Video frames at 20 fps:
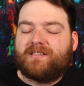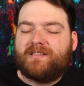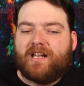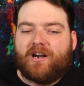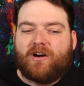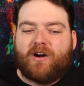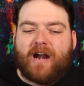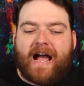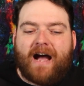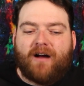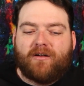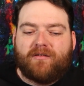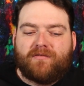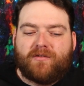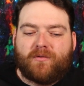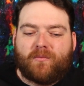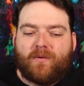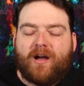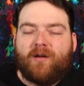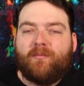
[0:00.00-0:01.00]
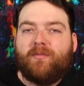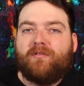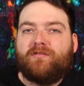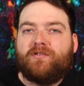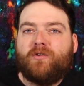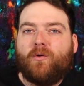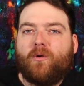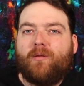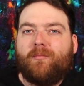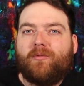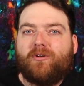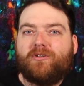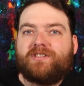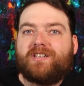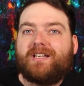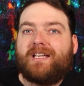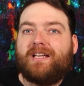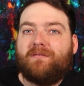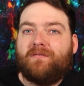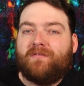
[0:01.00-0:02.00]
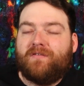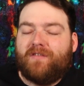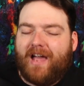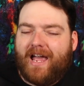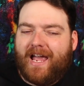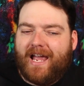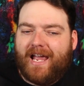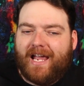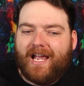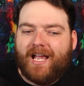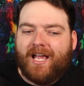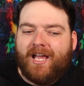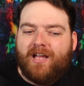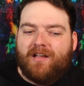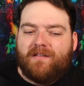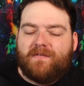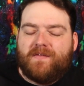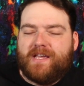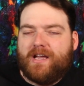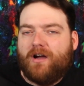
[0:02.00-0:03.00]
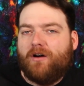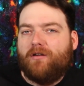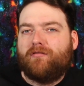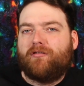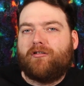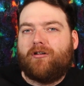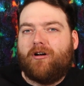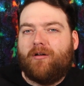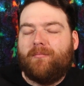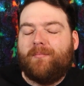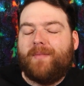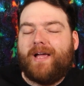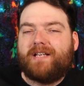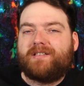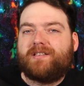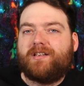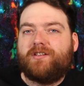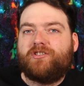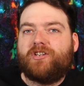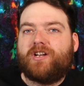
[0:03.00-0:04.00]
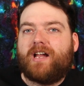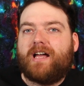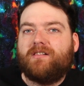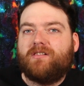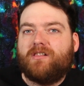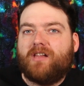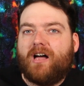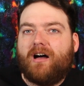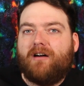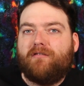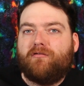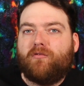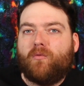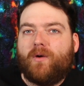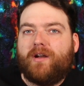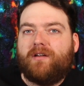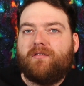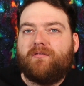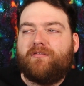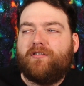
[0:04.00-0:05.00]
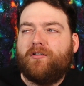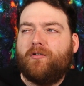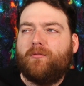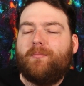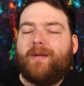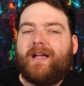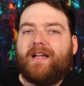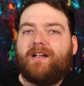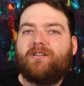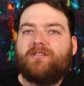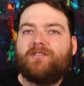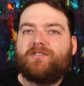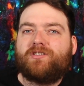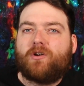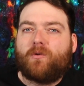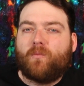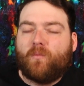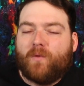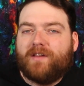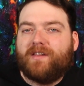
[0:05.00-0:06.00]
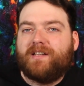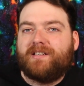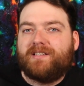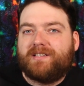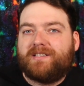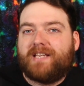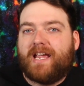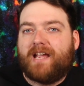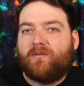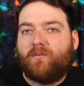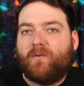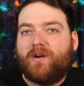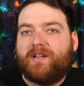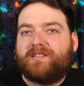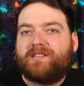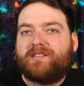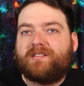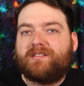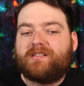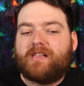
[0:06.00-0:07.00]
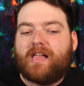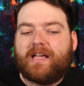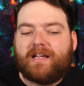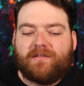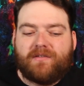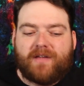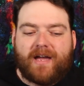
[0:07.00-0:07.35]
that are out of the realm of normal to convey the overall message. And I love when filmmakers are willing to take risks like